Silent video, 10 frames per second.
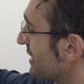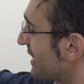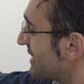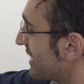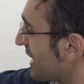So
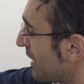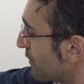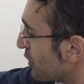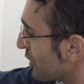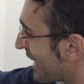I'd say
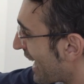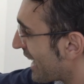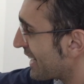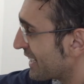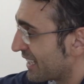if you
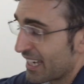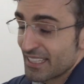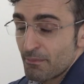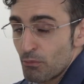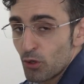can
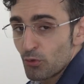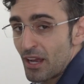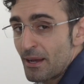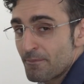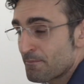get more
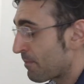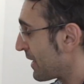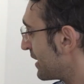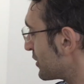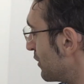RAM
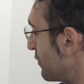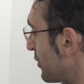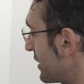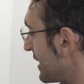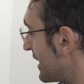to
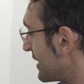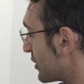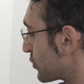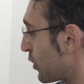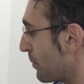avoid the
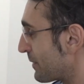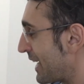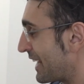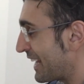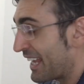swap
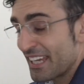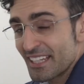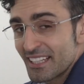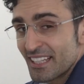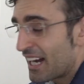getting hit,
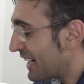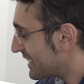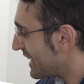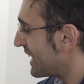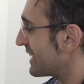
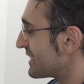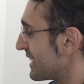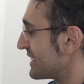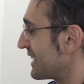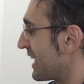I'd get
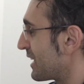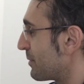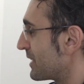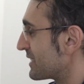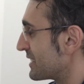sixteen
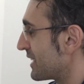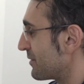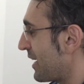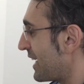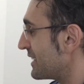gigabytes instead
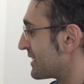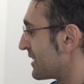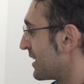of eight.